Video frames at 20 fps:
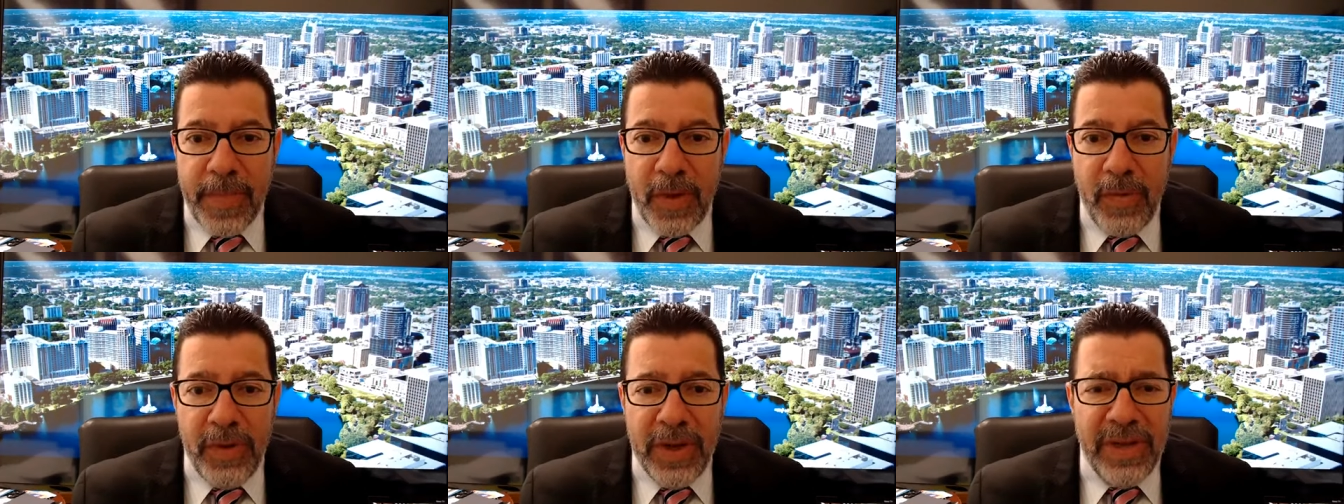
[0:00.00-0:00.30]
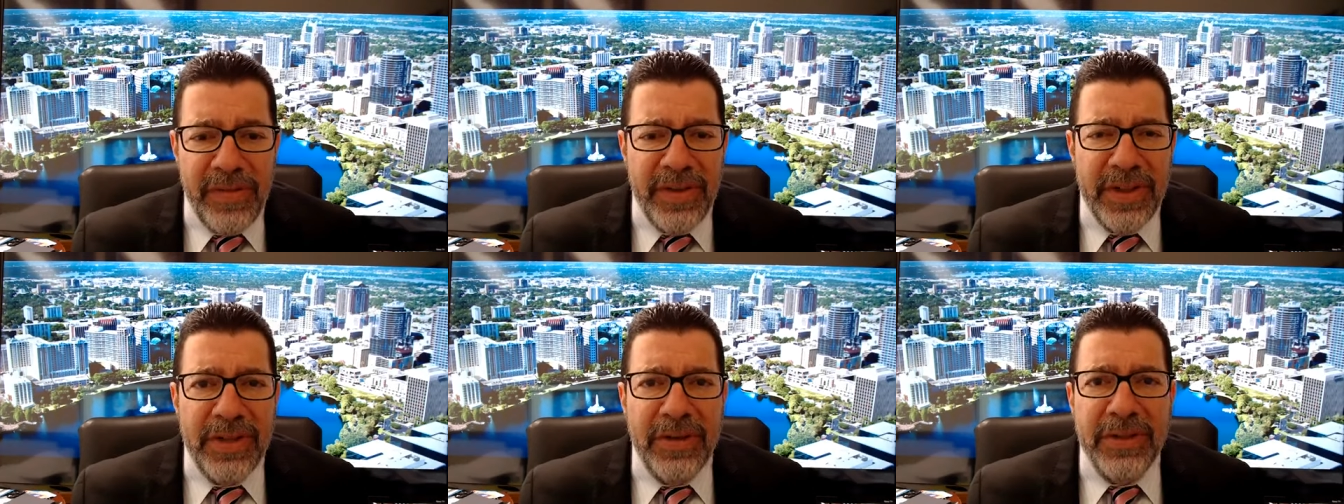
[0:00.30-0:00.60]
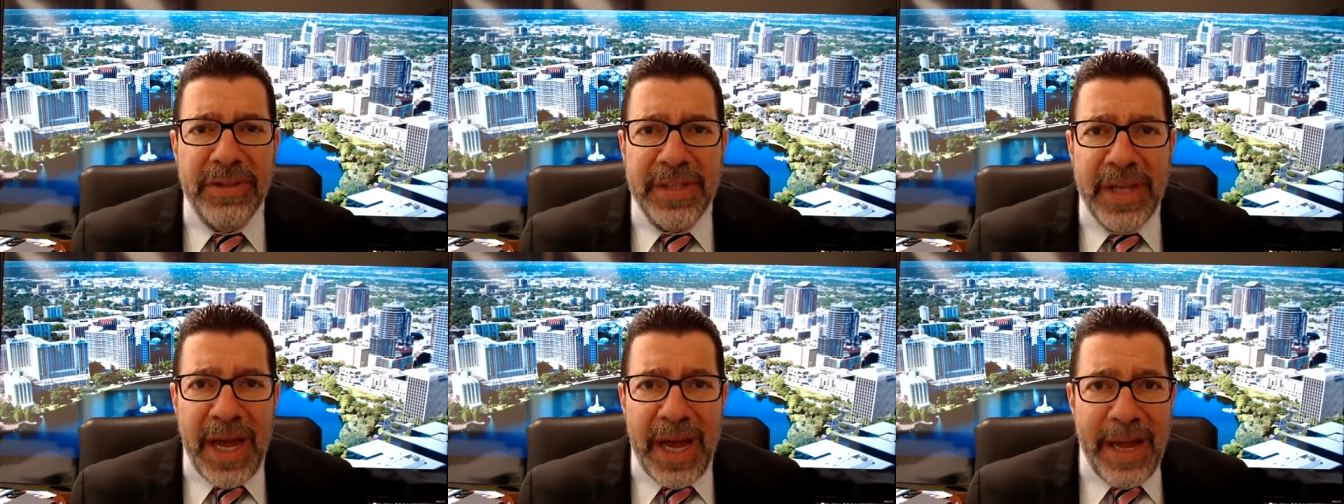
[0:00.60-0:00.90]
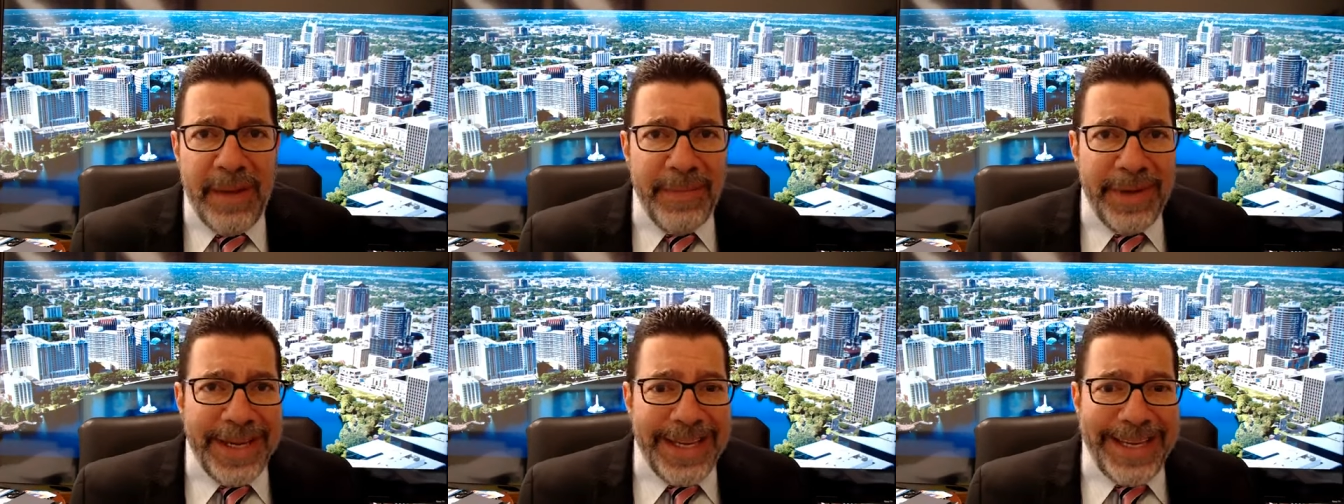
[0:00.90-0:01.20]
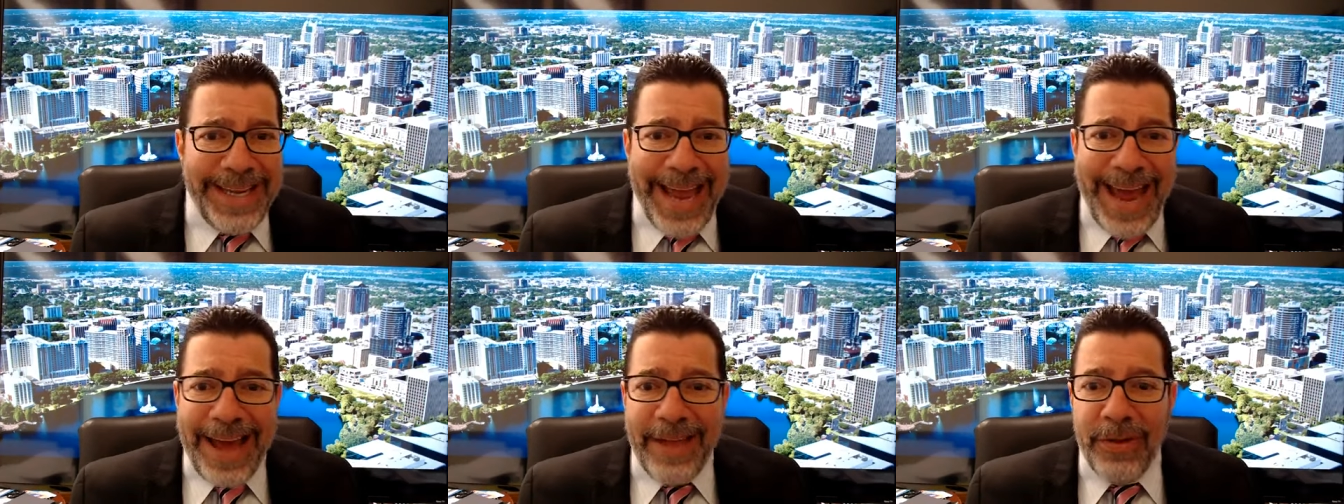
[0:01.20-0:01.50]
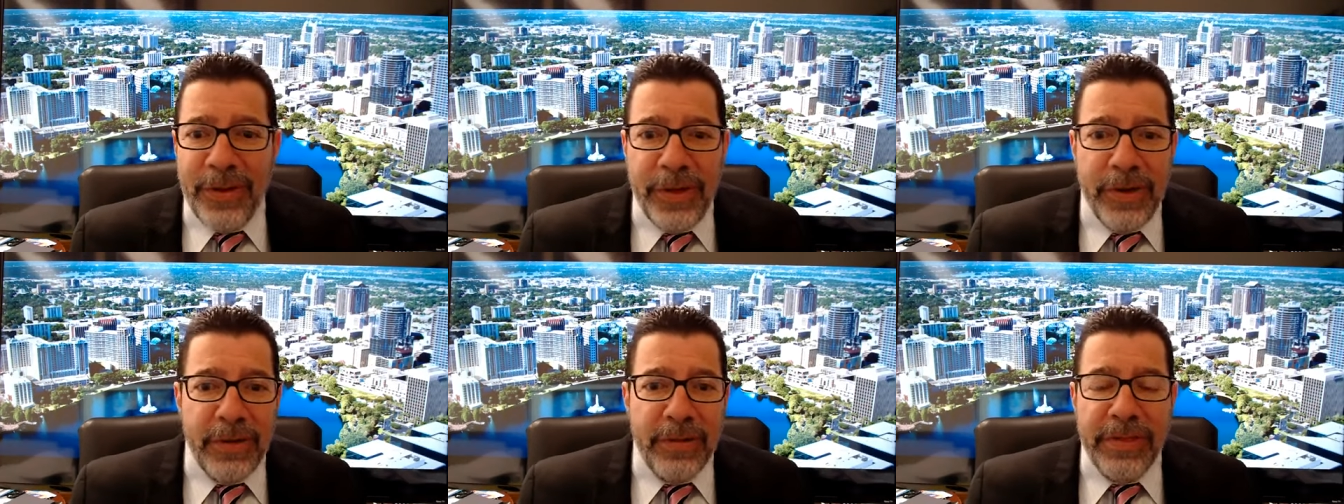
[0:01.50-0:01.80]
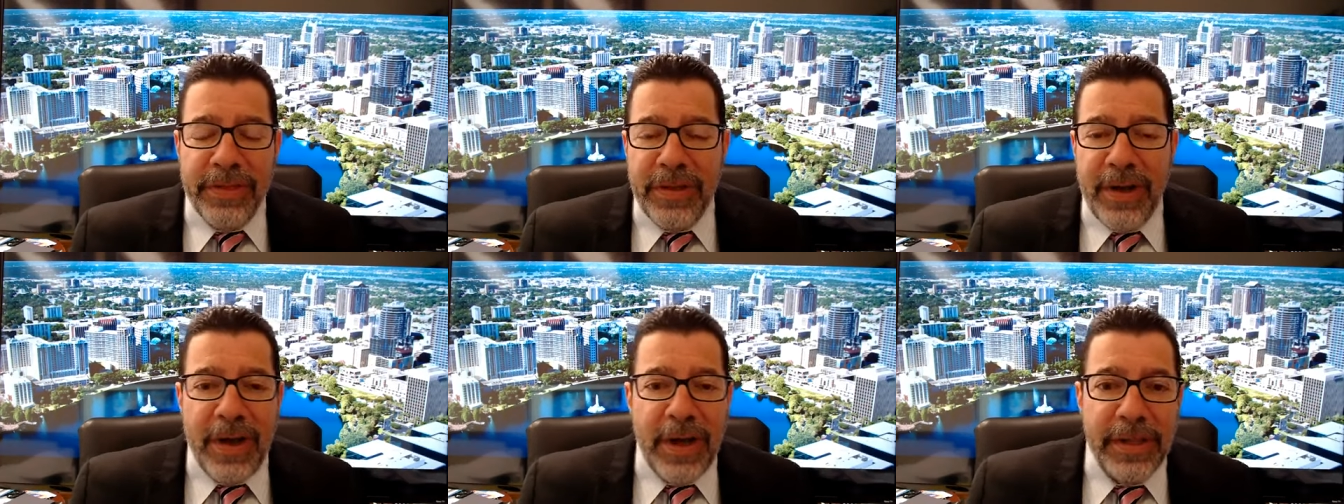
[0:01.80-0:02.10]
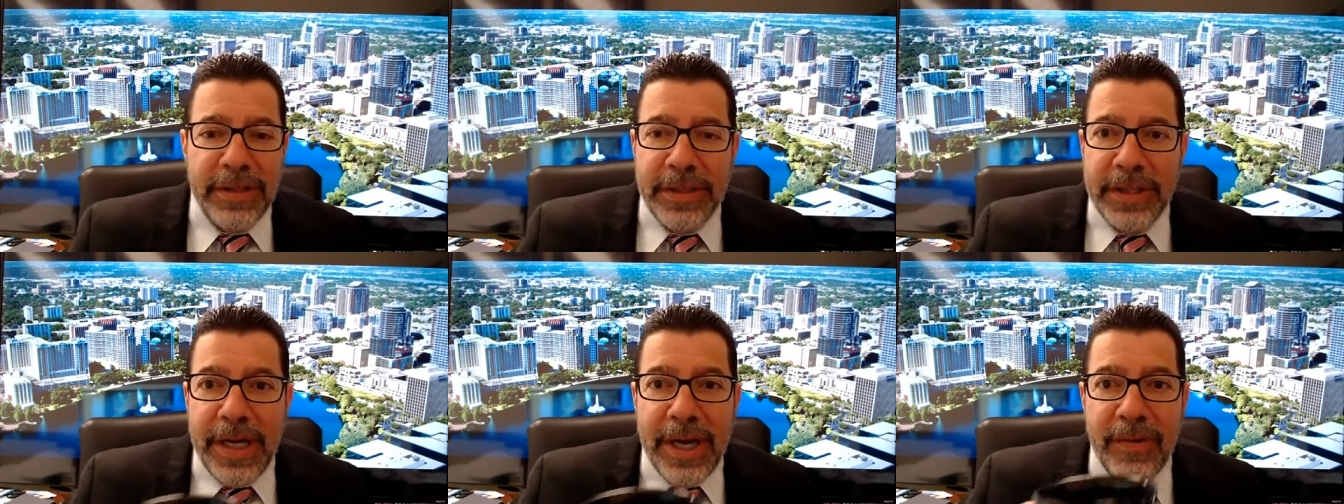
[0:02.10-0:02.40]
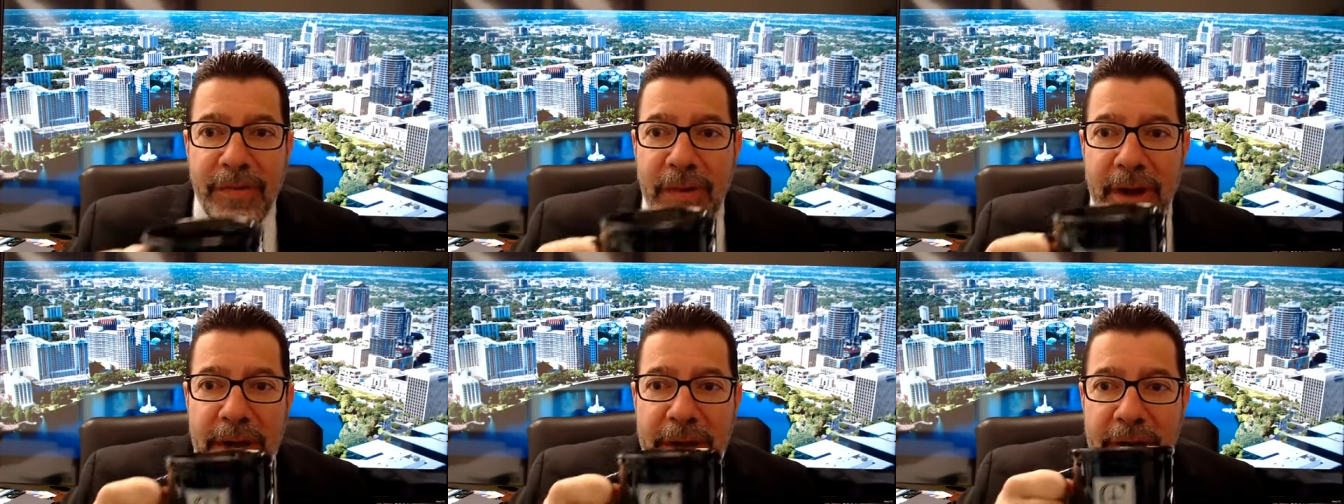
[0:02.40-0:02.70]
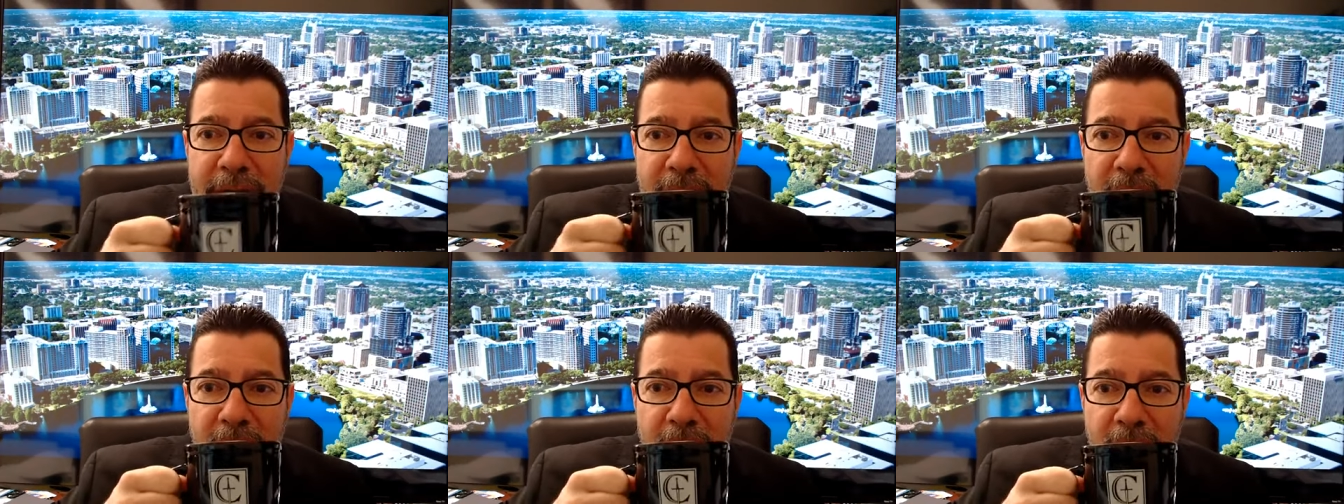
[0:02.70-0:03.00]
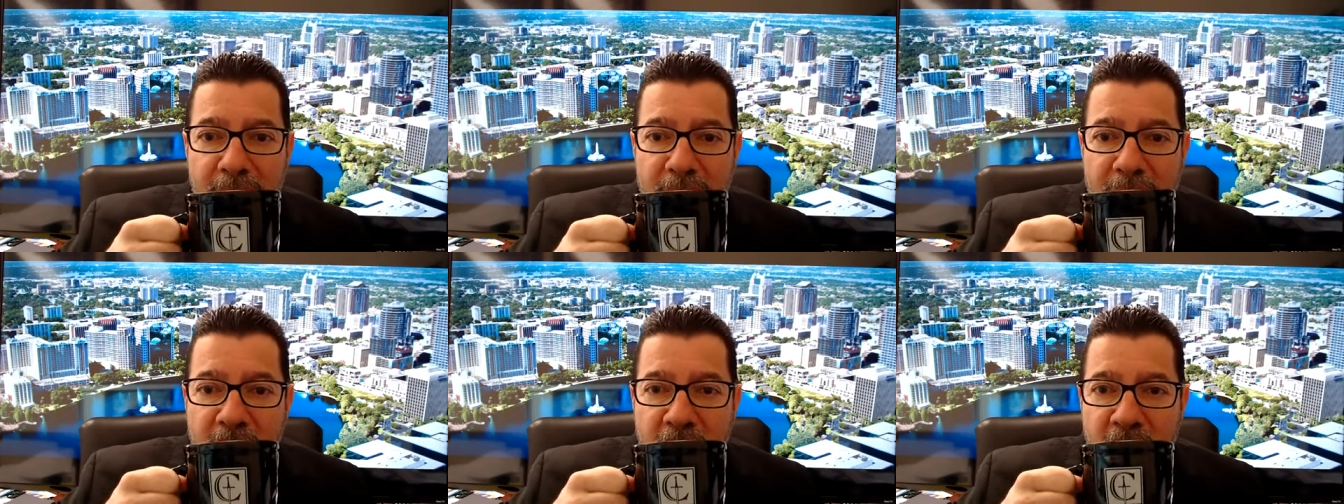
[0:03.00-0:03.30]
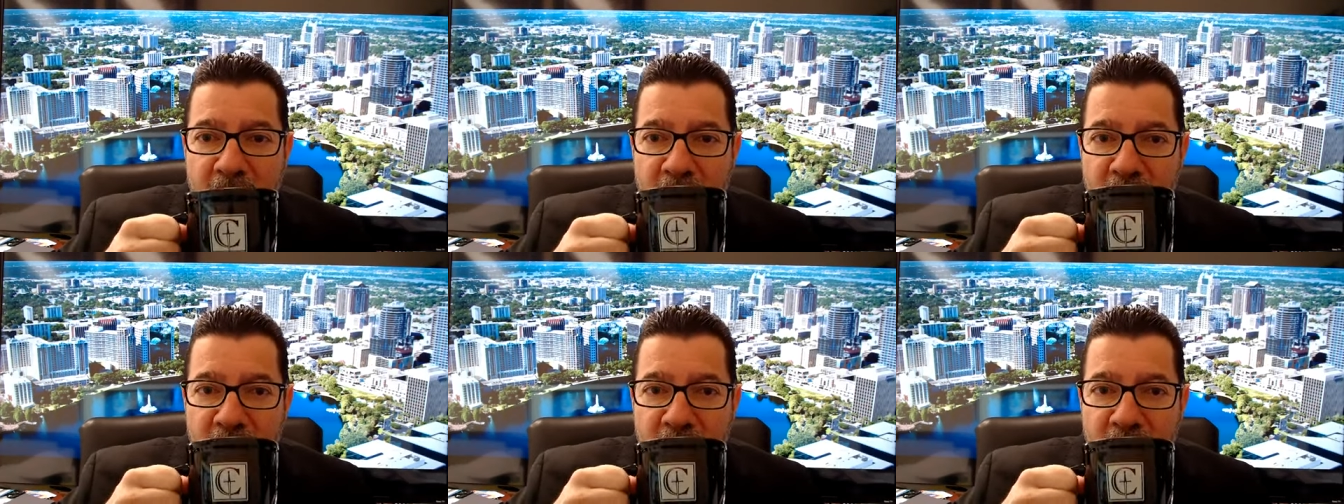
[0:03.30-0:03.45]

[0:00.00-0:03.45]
We'll give you a little time to gather your thoughts, get ready to go.